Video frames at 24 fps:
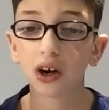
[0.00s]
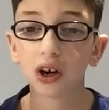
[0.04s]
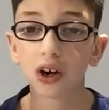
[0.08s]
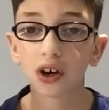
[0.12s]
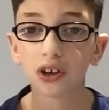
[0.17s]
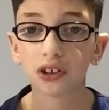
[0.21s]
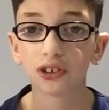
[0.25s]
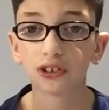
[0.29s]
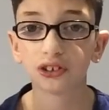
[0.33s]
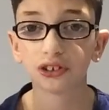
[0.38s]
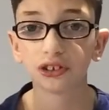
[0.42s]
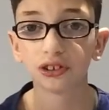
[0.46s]

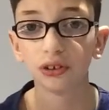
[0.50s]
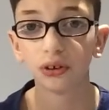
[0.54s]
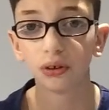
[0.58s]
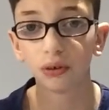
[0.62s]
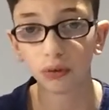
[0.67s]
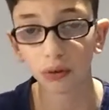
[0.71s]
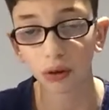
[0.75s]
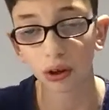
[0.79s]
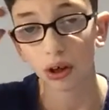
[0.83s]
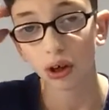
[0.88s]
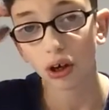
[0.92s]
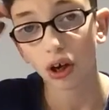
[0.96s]

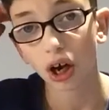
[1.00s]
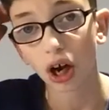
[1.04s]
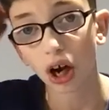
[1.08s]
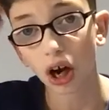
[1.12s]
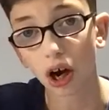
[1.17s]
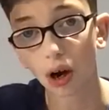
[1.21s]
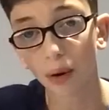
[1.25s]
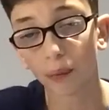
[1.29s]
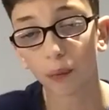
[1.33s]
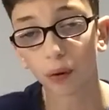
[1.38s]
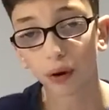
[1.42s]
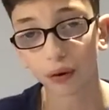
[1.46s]
Arsenal
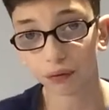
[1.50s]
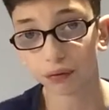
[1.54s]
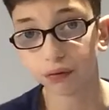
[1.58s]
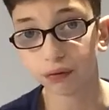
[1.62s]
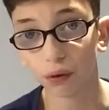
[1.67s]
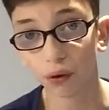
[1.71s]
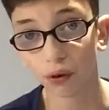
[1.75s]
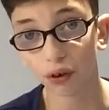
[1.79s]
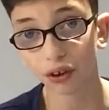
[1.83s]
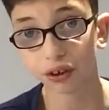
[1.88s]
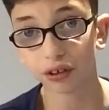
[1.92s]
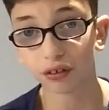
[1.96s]
won
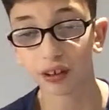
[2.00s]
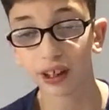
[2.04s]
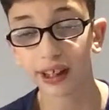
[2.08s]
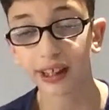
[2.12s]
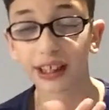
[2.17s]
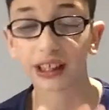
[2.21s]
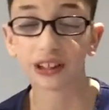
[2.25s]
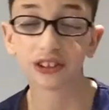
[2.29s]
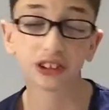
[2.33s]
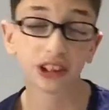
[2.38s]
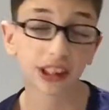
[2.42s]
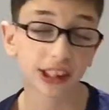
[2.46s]
4-3
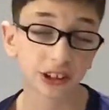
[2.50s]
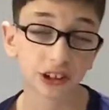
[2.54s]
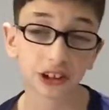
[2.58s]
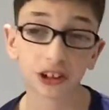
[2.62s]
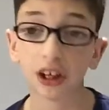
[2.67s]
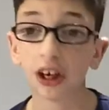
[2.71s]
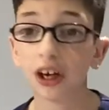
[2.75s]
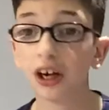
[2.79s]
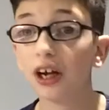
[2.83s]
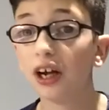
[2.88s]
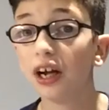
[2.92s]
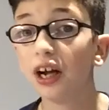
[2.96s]
against
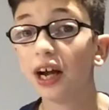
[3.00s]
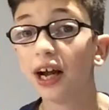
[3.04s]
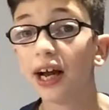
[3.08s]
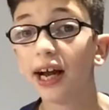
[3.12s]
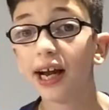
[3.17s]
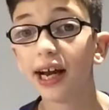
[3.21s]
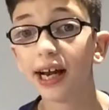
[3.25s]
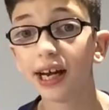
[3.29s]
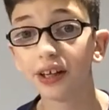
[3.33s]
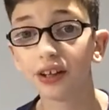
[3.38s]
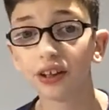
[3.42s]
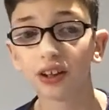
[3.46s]
Leicester
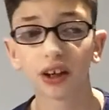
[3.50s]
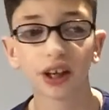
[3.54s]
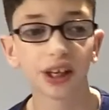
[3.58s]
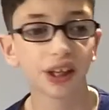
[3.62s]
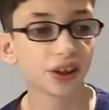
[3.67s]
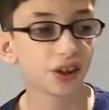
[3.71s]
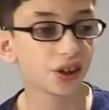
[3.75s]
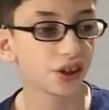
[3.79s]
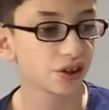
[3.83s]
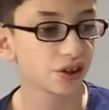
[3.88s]
in like